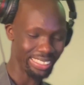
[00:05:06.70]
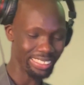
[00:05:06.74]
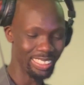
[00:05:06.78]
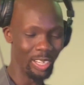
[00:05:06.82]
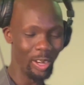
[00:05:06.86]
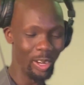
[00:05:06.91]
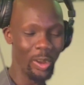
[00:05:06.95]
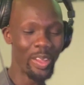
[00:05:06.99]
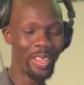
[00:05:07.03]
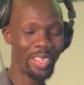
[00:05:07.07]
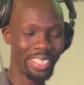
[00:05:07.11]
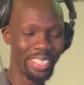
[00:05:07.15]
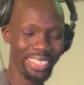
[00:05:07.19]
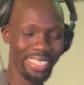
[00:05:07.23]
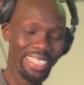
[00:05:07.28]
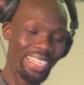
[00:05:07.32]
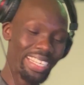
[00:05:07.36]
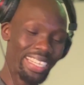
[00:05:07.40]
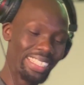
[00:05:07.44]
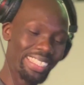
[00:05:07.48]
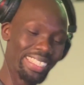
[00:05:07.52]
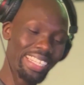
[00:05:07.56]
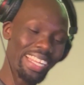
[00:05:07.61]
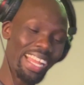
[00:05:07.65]
no,
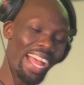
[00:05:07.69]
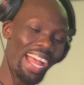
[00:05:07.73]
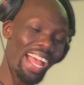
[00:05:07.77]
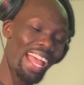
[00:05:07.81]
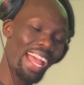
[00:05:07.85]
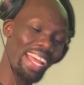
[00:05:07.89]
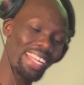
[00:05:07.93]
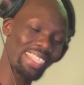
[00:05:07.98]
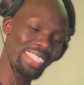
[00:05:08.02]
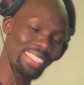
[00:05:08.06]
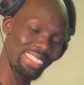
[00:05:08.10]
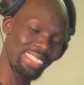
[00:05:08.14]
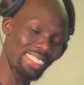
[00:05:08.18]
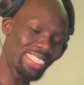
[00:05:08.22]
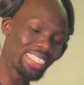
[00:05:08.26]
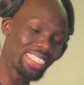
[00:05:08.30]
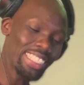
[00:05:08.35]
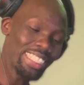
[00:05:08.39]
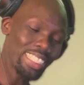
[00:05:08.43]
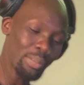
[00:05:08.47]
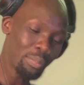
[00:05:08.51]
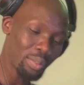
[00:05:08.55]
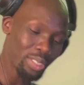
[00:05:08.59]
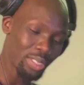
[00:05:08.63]
the guy had the
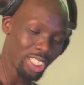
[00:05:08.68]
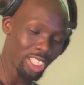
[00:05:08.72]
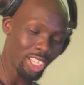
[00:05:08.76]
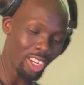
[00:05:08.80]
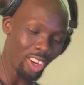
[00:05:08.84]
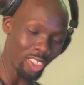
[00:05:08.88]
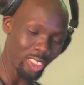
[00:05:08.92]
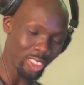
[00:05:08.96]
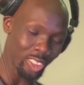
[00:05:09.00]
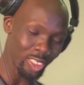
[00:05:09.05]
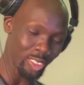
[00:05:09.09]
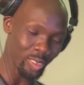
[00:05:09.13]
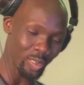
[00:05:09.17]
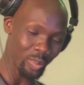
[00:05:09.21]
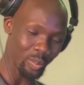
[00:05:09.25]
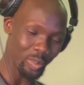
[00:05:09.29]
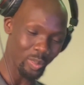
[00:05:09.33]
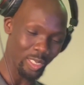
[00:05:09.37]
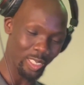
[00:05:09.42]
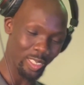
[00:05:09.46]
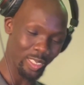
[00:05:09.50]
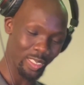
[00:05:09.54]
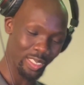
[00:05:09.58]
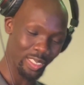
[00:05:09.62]
CD player also,
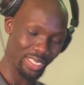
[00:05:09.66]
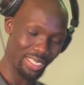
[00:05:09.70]
bro.